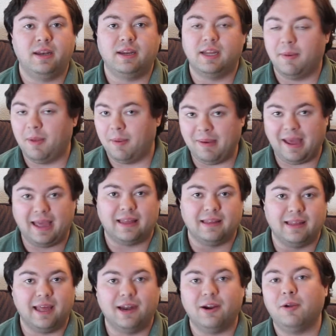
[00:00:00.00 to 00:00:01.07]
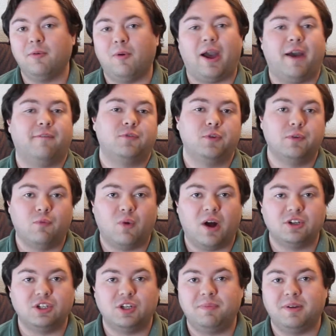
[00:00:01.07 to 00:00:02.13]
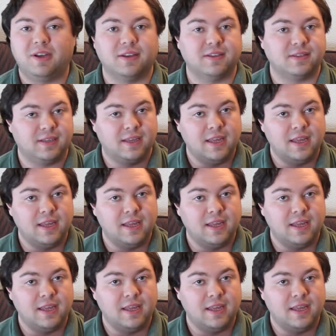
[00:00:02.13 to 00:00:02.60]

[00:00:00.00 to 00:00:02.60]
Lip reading: and coming back later after you've watched it, because